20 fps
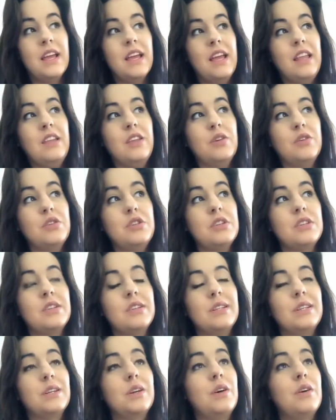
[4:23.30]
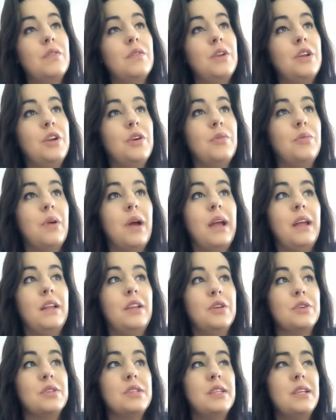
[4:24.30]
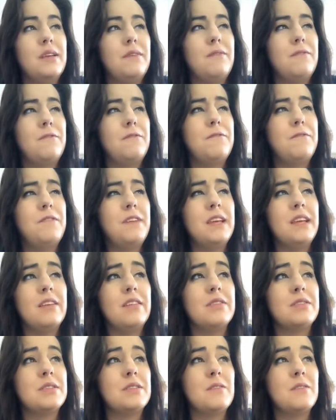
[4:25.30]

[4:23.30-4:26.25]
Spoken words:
and you'll just look over to your right and you'll see fields